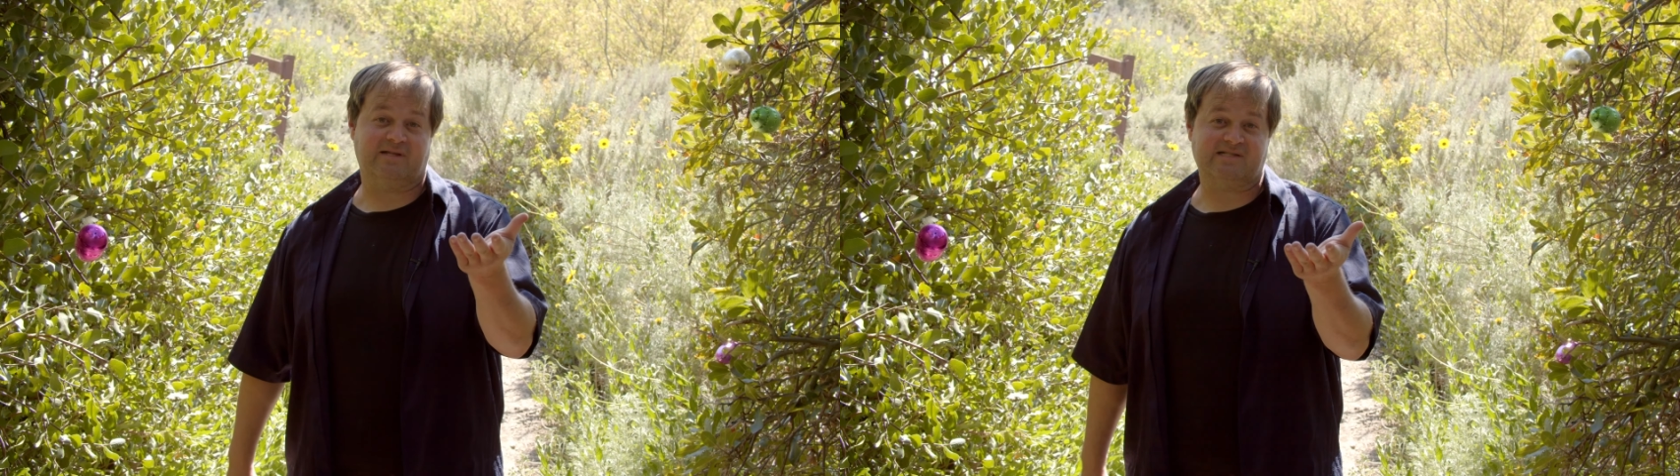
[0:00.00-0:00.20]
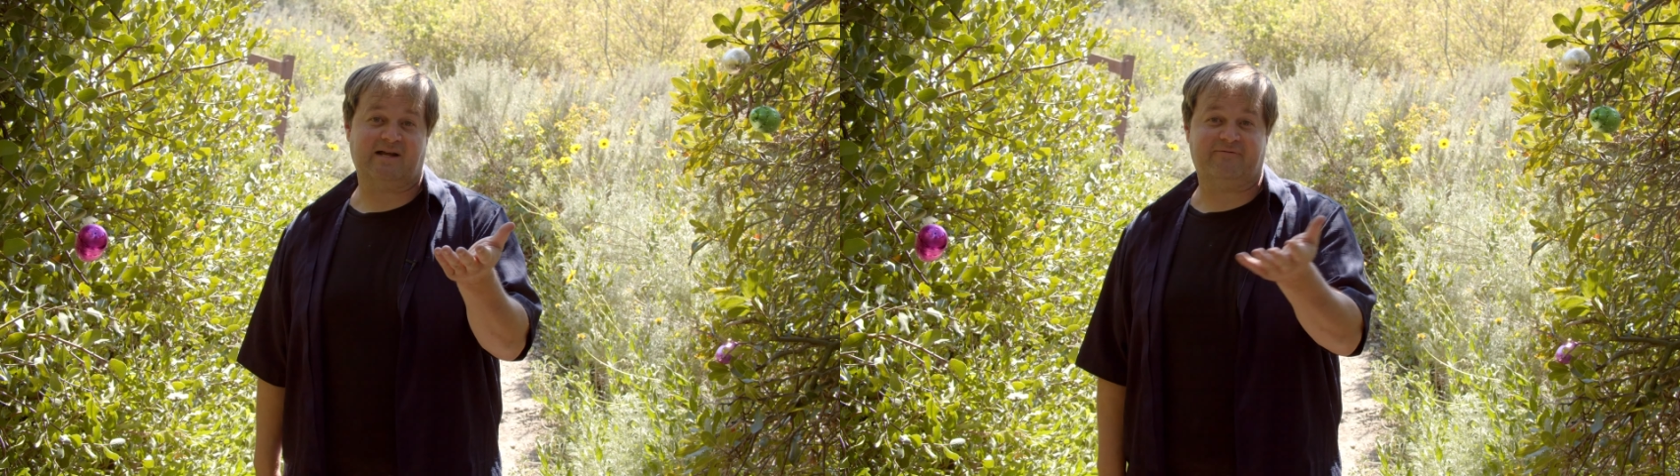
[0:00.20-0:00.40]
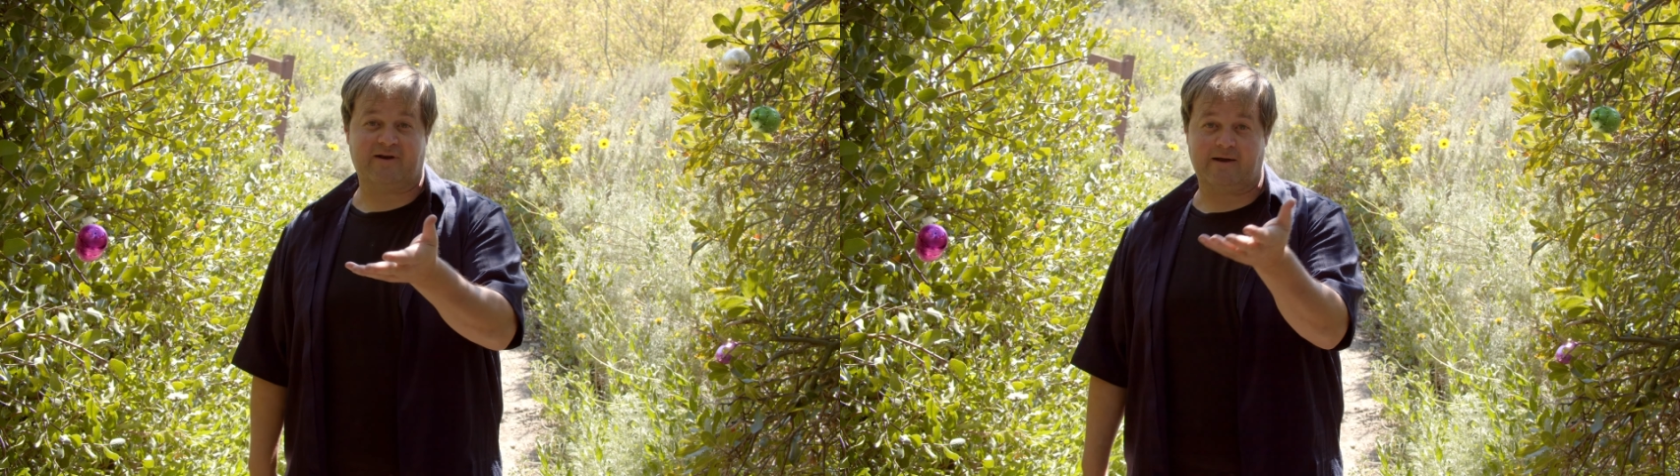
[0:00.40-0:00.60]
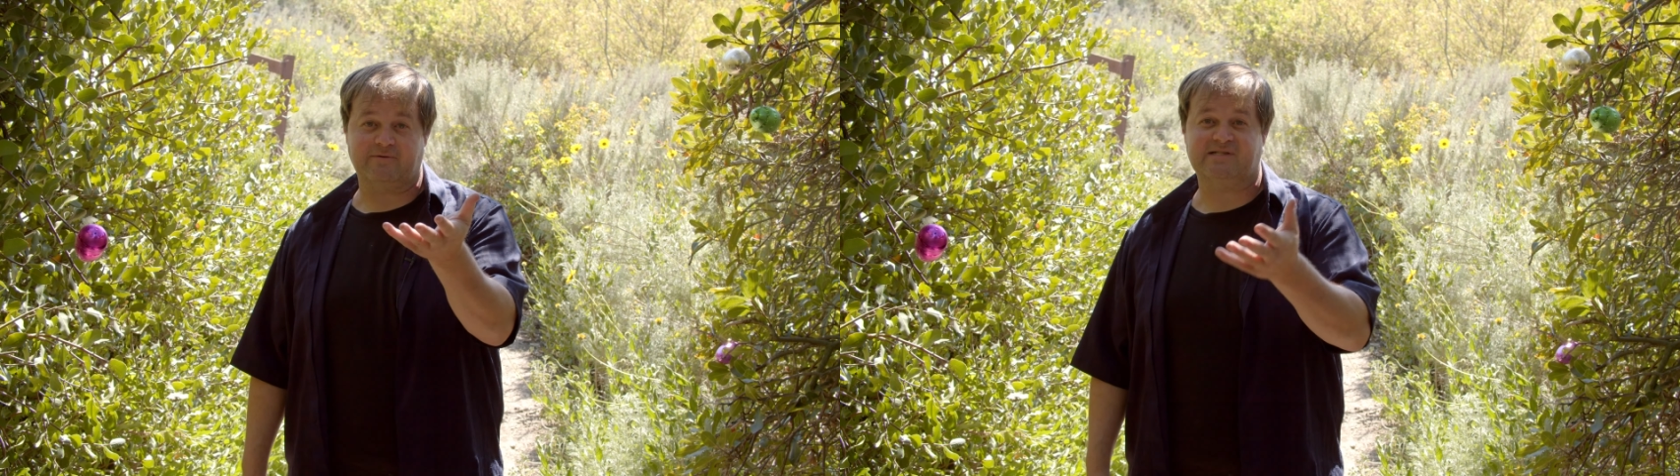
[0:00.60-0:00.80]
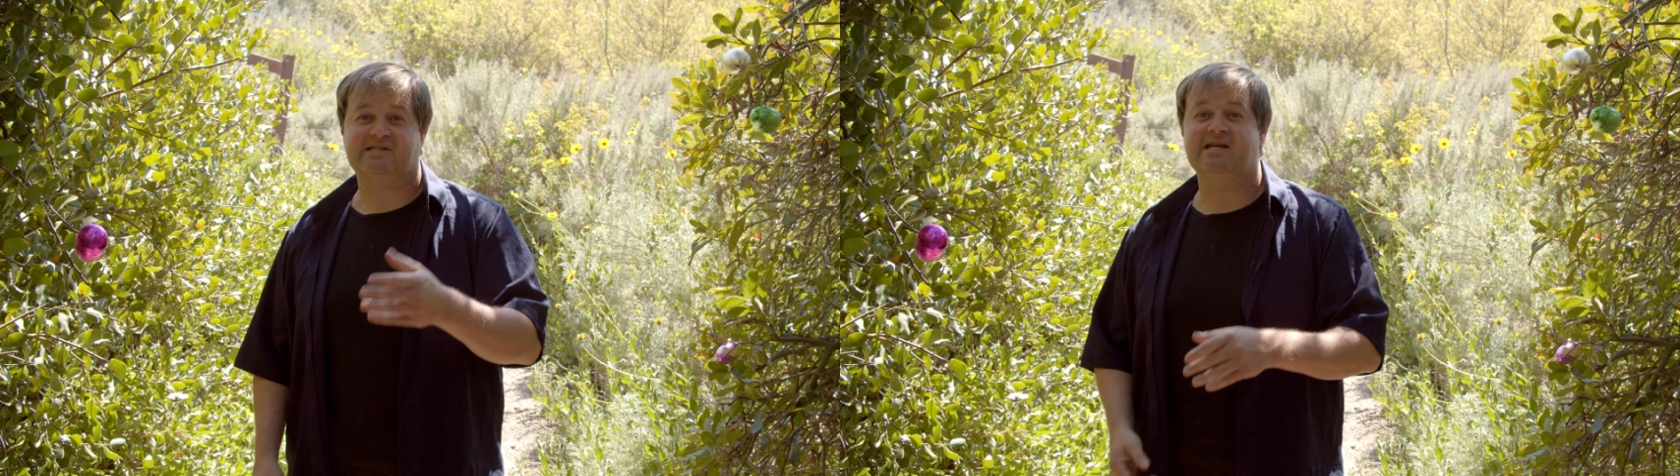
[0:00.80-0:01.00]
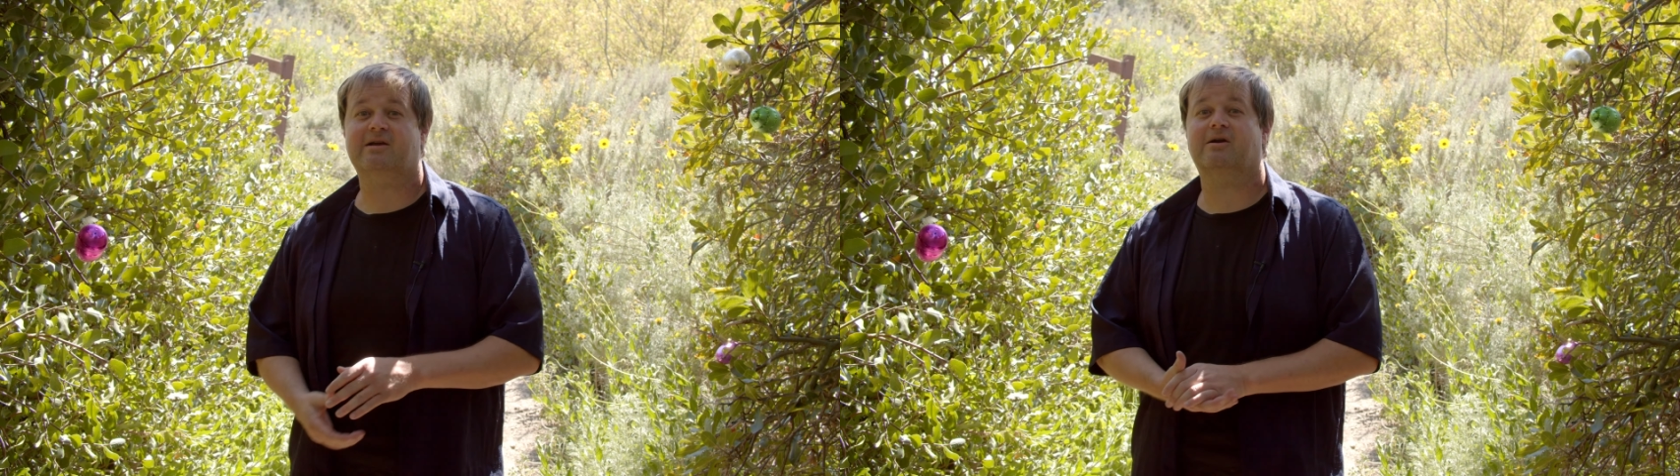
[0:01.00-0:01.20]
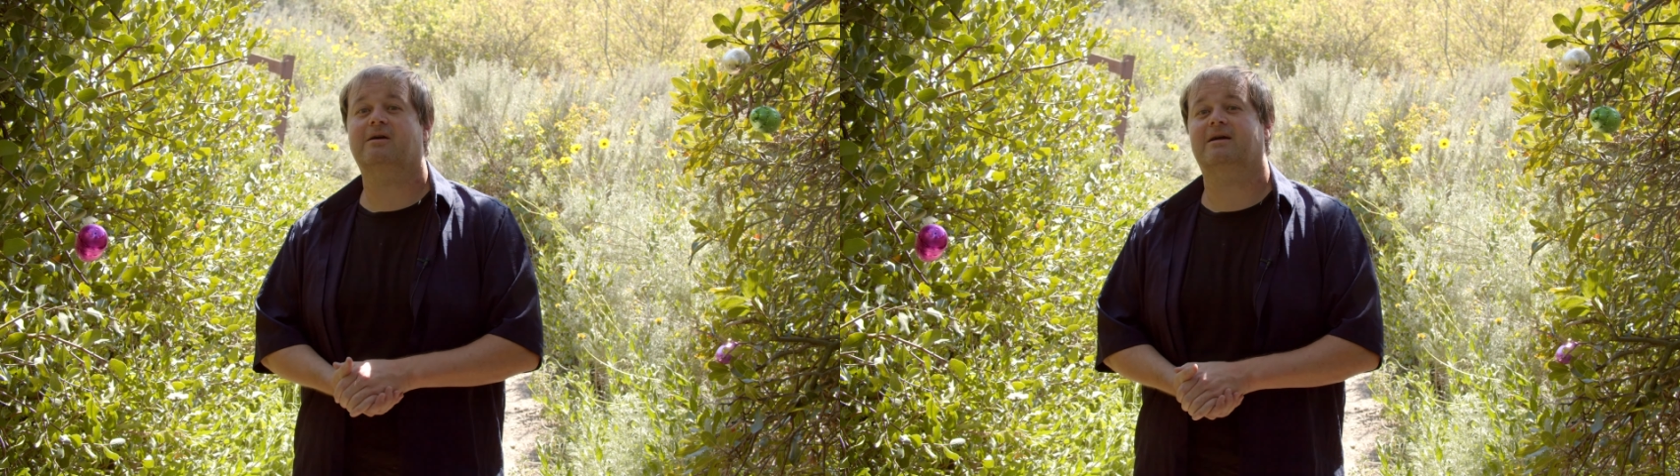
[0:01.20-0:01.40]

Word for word: the stuff that I would sneak her,